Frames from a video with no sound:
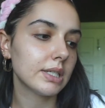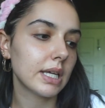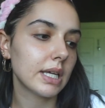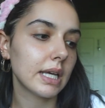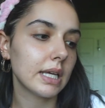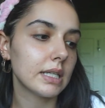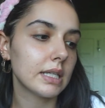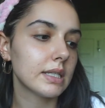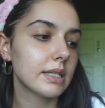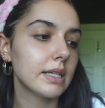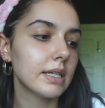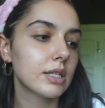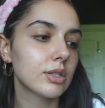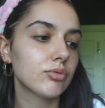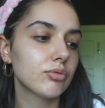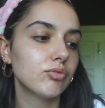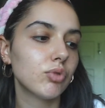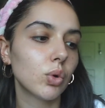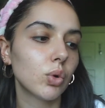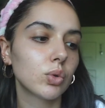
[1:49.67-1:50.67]
is this
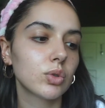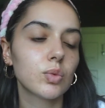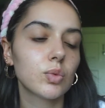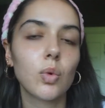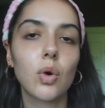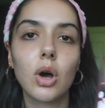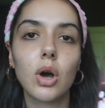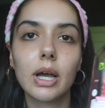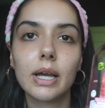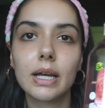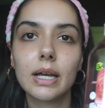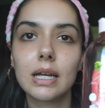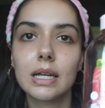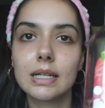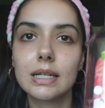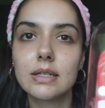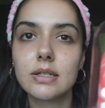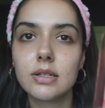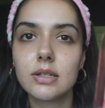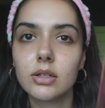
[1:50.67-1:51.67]
Rose Water
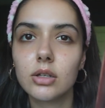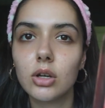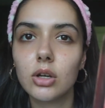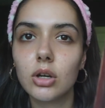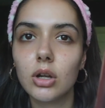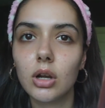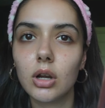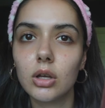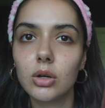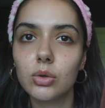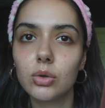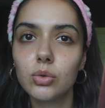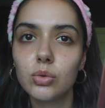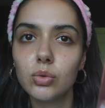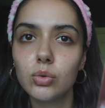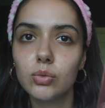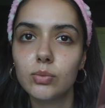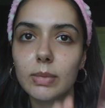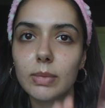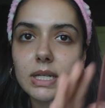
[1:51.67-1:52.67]
Cleanse and Glow
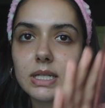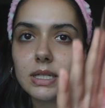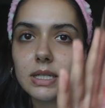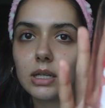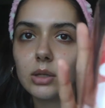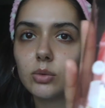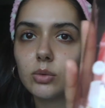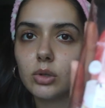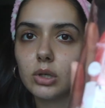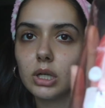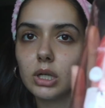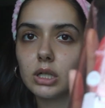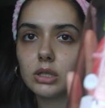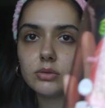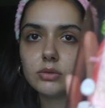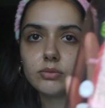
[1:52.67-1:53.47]
micellar water.